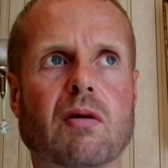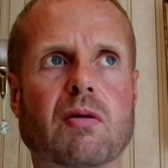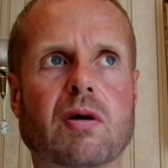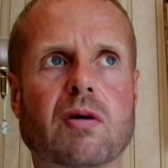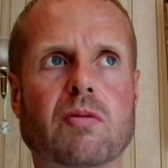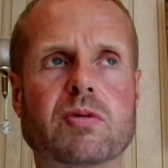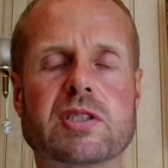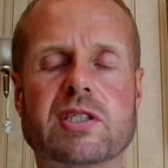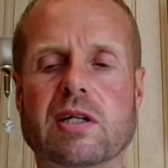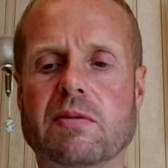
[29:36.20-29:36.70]

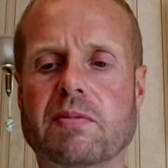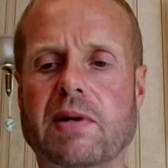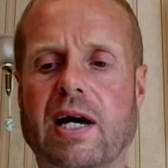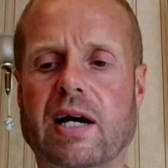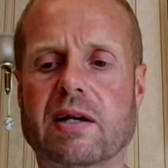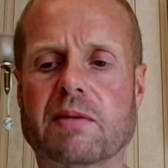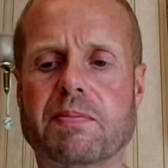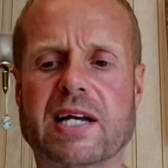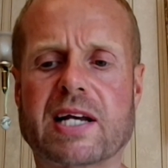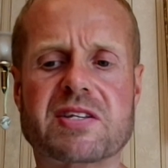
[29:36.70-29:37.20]
well, was it
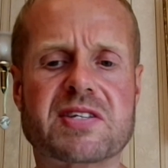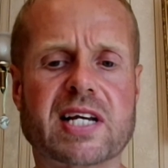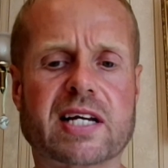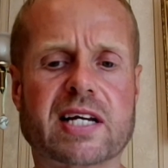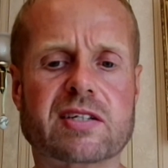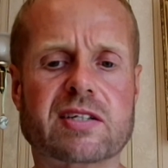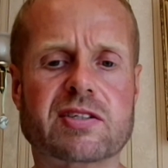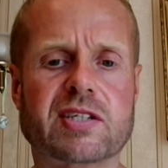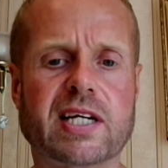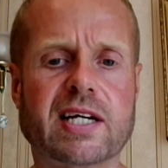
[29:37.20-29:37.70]
like about
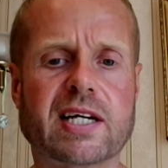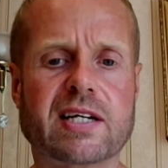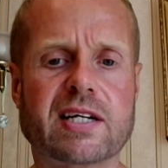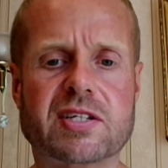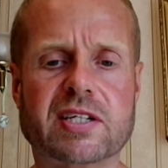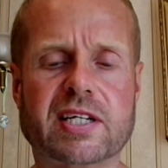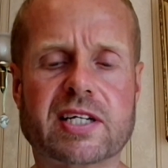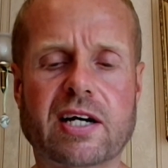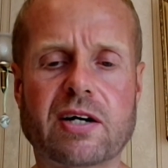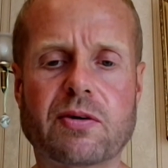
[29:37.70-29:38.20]
six years
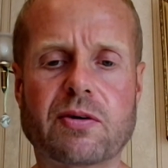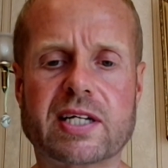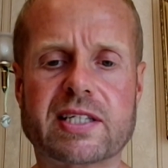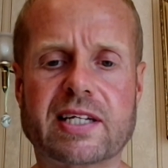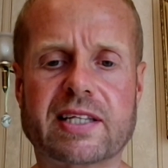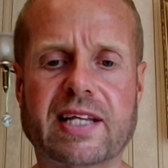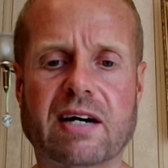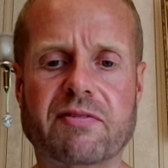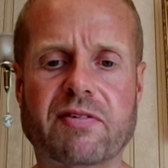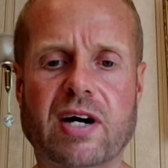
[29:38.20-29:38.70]
ago? I
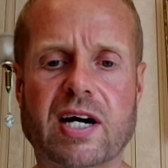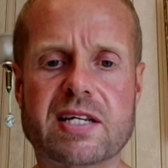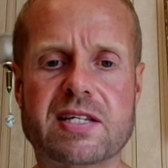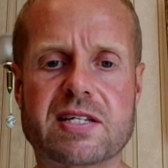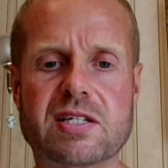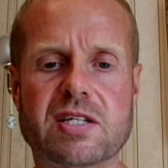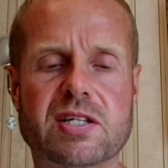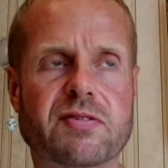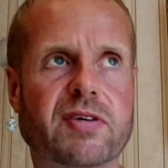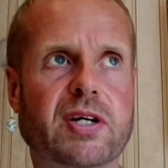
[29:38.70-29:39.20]
did that Vice
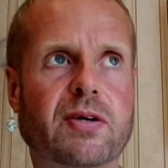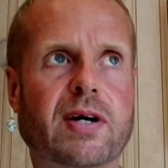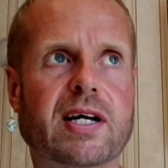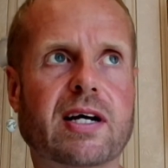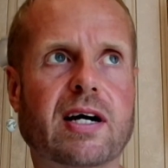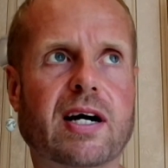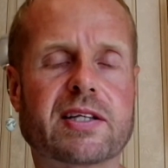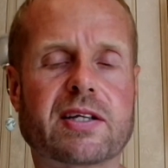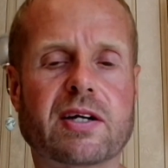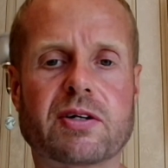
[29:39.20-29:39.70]
interview.
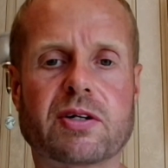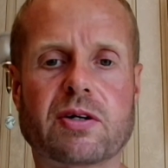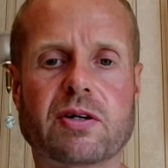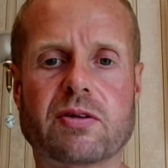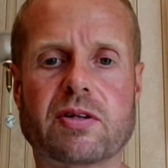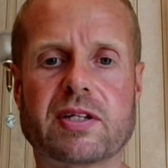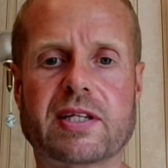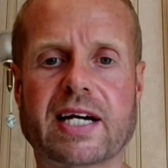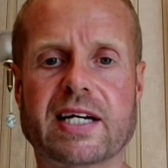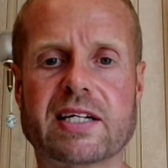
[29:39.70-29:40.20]
I, I don't know
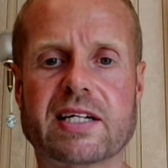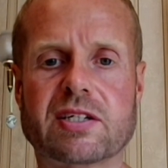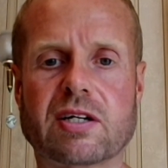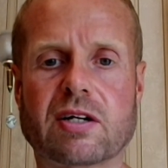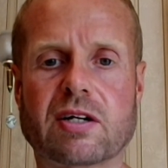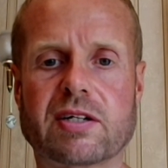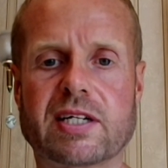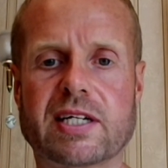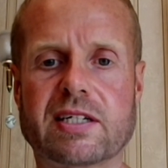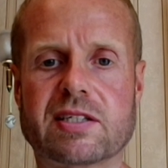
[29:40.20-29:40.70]
the date
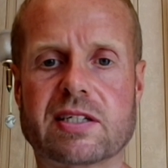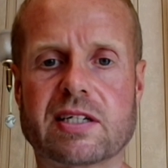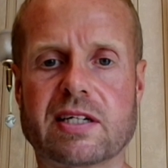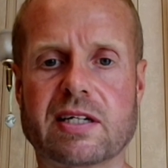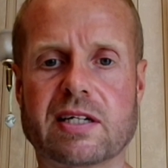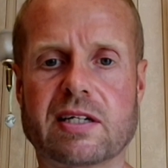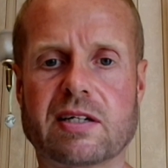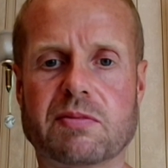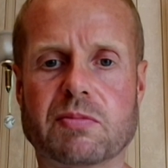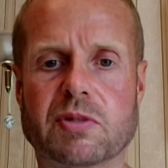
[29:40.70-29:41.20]
on it. it.
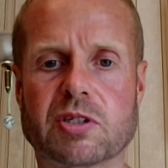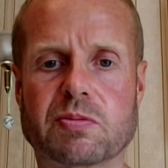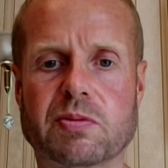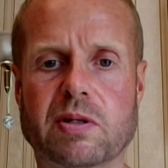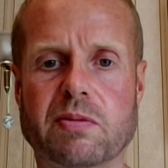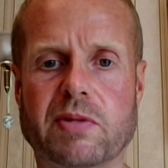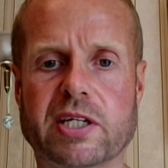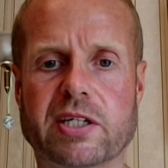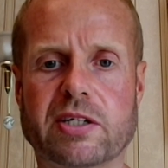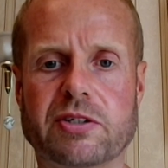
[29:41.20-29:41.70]
it. must be
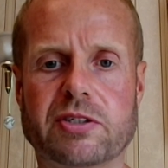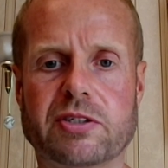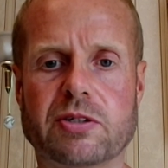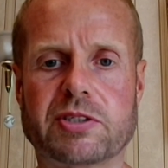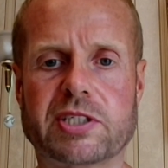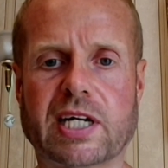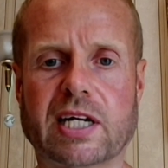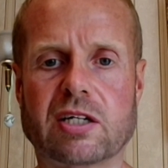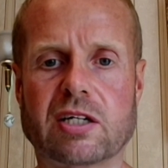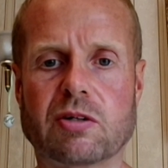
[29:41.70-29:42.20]
on my
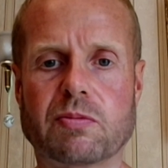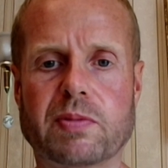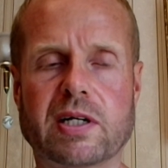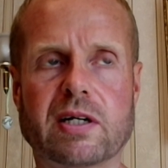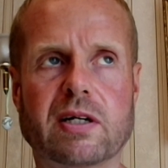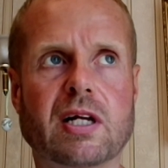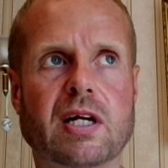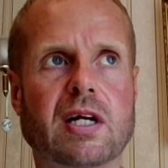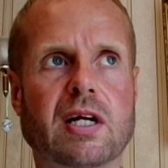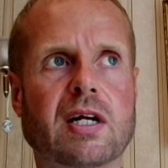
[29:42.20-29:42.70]
YouTube channel.
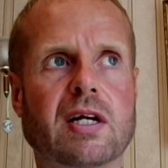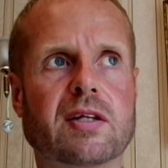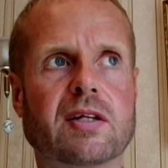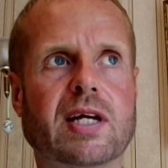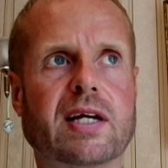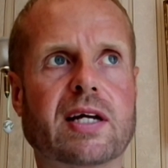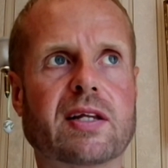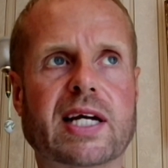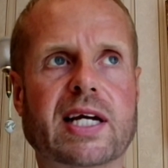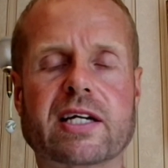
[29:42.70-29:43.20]
But
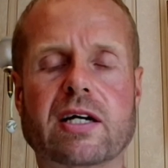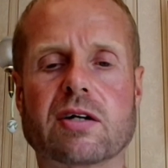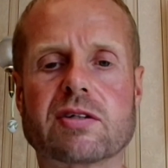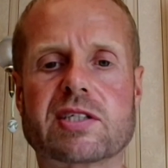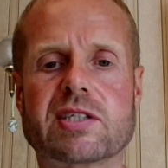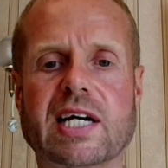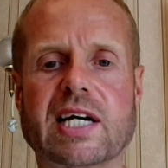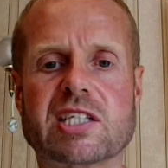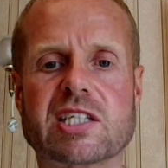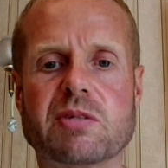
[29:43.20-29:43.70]
they
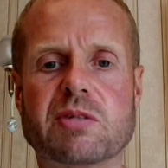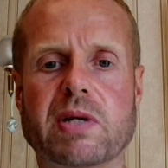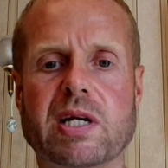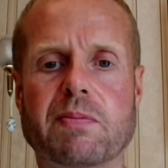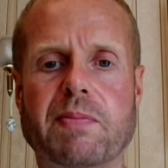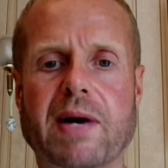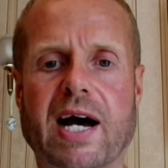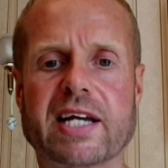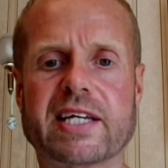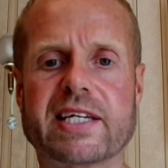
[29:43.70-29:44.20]
contacted me
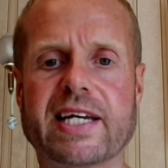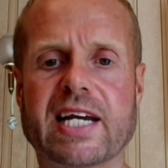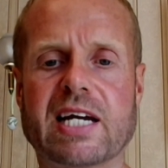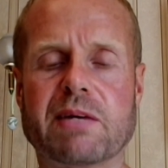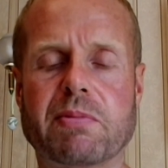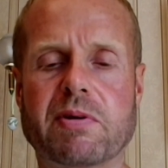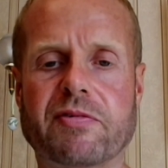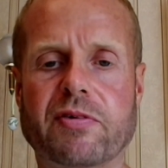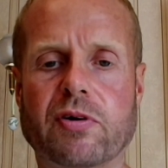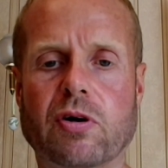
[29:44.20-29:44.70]
about a
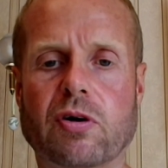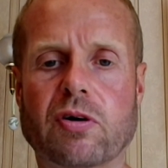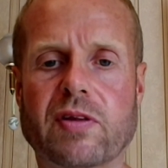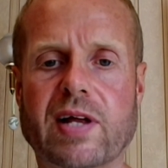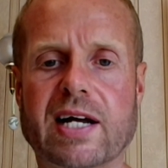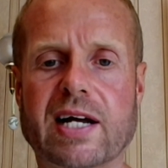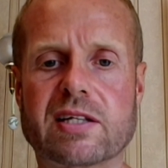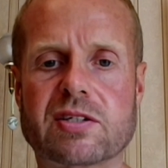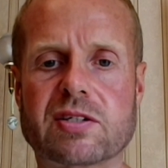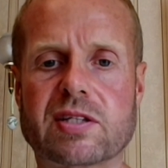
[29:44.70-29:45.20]
year before
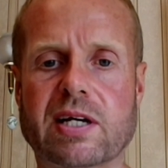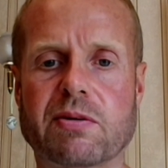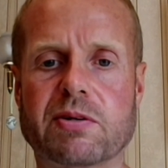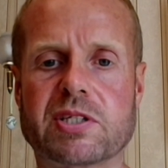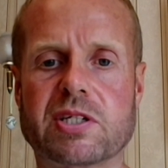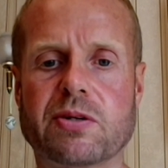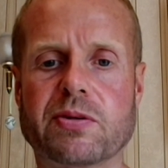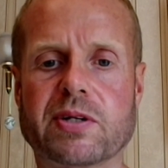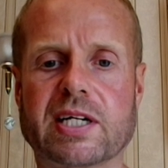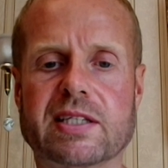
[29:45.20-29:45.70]
that. They
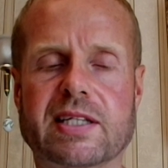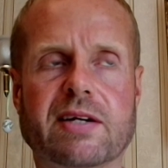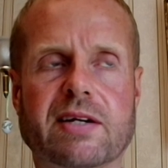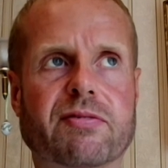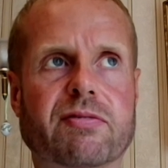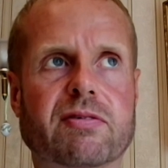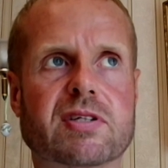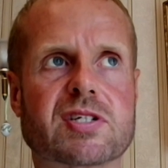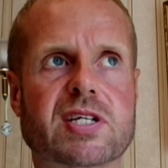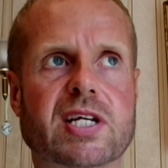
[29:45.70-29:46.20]
were doing a
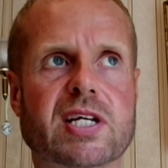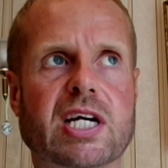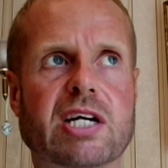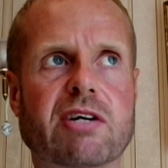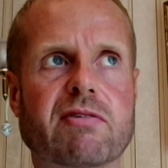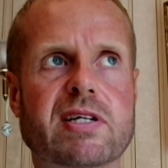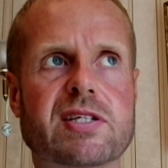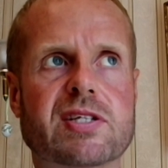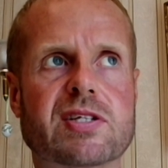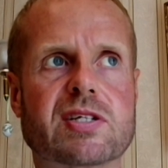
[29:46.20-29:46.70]
different
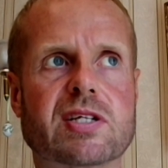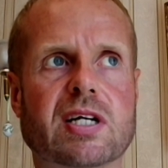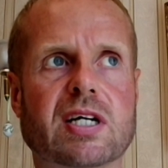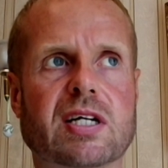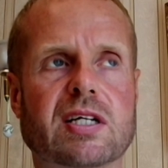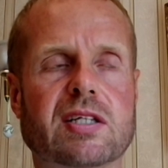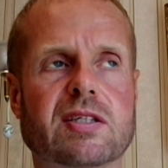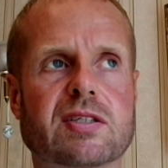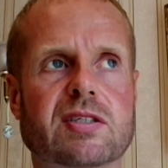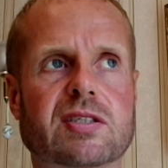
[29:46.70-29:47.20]
series,
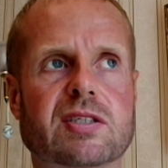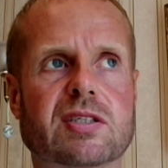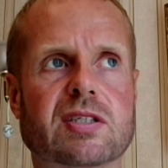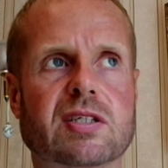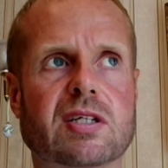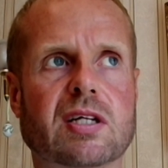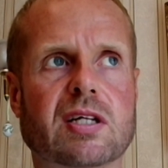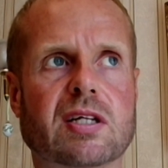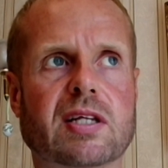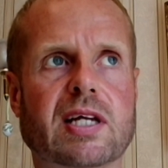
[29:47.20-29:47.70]
and
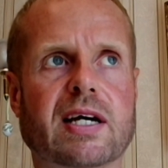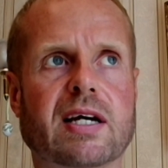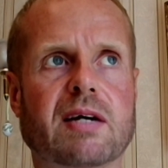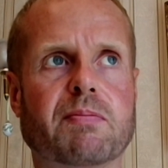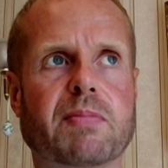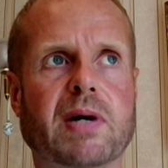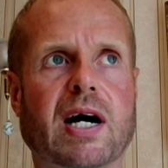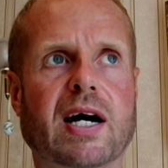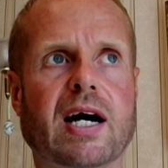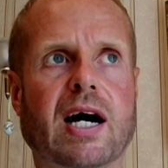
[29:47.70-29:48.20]

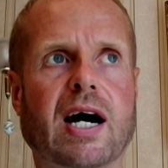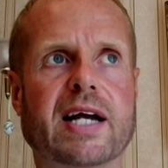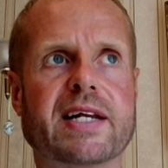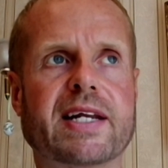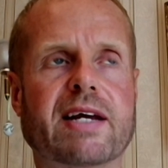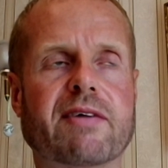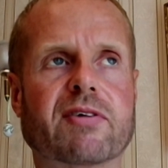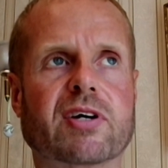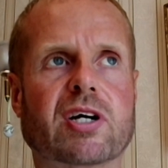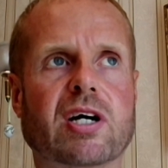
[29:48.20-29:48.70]
they, but I, I,
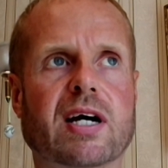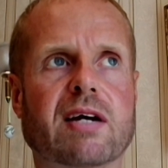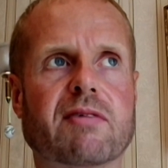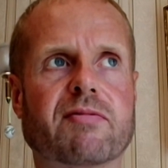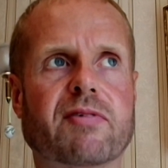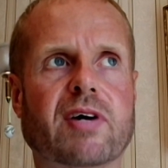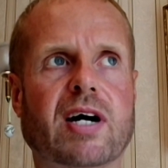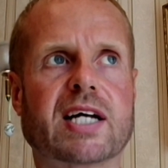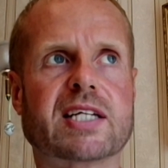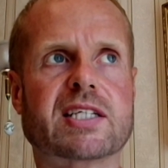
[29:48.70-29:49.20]
never got
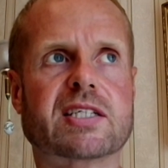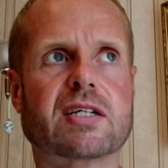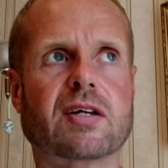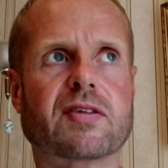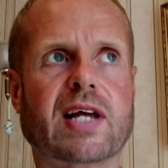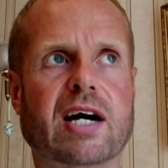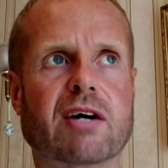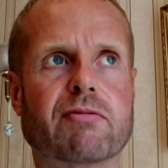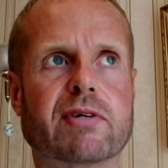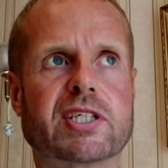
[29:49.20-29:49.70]
invited
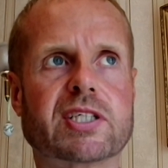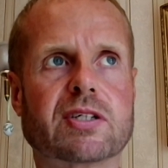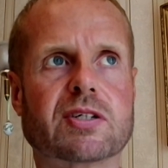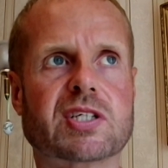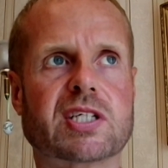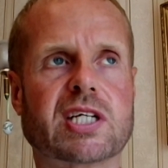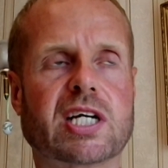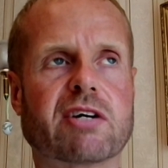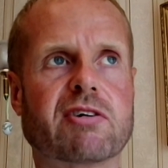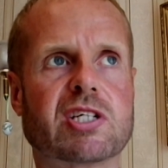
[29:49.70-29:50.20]
on that original
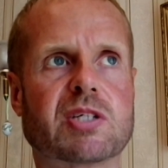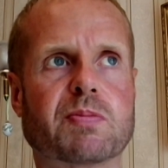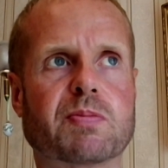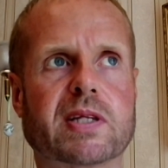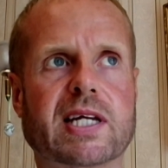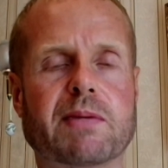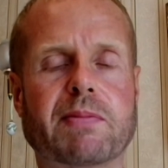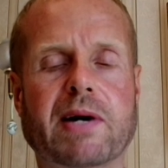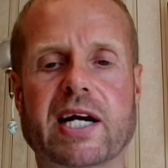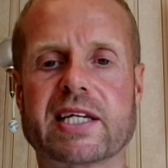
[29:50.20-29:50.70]
series. But
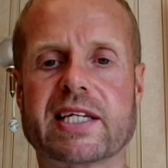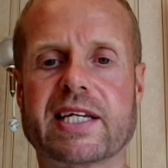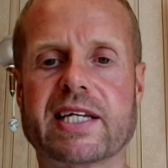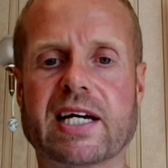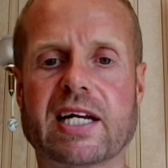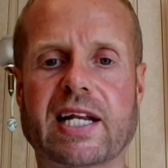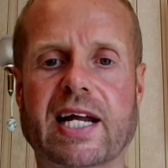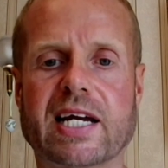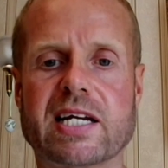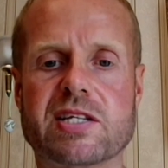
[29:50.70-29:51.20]
then about a
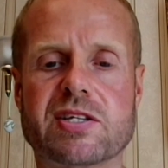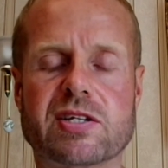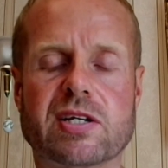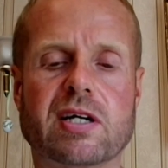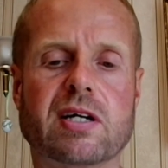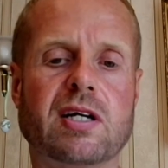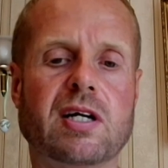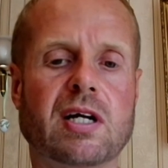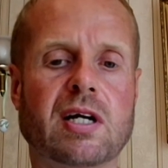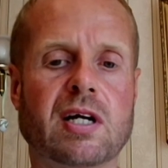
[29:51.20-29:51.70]
year
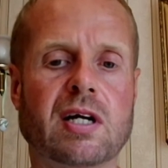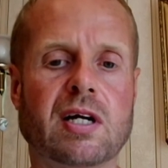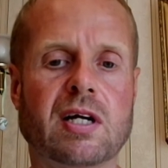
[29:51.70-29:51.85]
later,